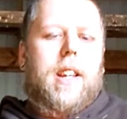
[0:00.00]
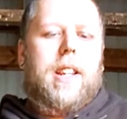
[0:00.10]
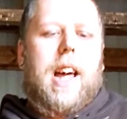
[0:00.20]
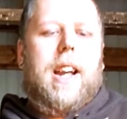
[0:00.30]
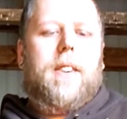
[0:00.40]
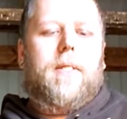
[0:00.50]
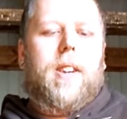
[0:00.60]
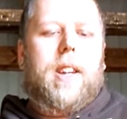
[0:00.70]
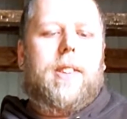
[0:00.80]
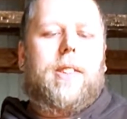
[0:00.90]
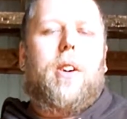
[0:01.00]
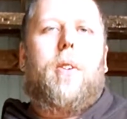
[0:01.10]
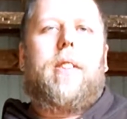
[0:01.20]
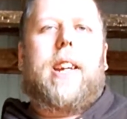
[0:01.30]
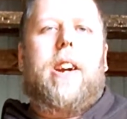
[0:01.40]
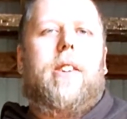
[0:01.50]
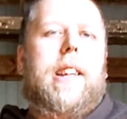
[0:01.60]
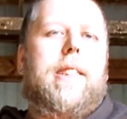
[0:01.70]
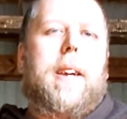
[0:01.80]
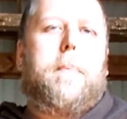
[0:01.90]
lot of stores carry
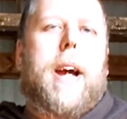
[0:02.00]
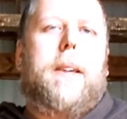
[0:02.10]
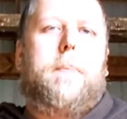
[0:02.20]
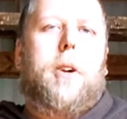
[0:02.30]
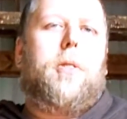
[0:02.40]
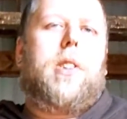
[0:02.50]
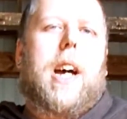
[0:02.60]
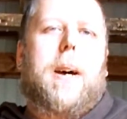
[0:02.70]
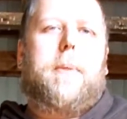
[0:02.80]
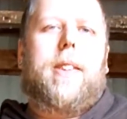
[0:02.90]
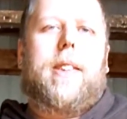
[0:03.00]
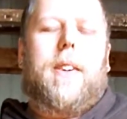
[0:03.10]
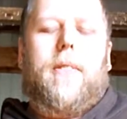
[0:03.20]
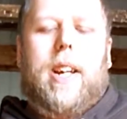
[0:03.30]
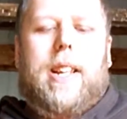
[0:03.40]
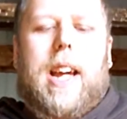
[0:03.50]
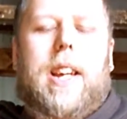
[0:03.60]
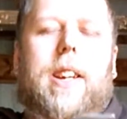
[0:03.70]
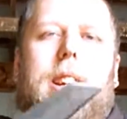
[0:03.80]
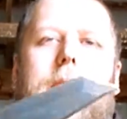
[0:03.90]
these, like Bass Pro Shops and stuff like that.
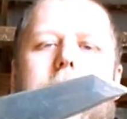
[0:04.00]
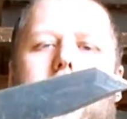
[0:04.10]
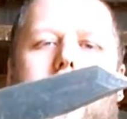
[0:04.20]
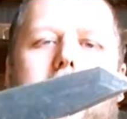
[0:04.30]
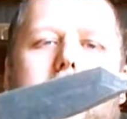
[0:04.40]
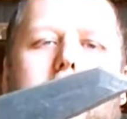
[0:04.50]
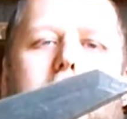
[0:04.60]
You can usually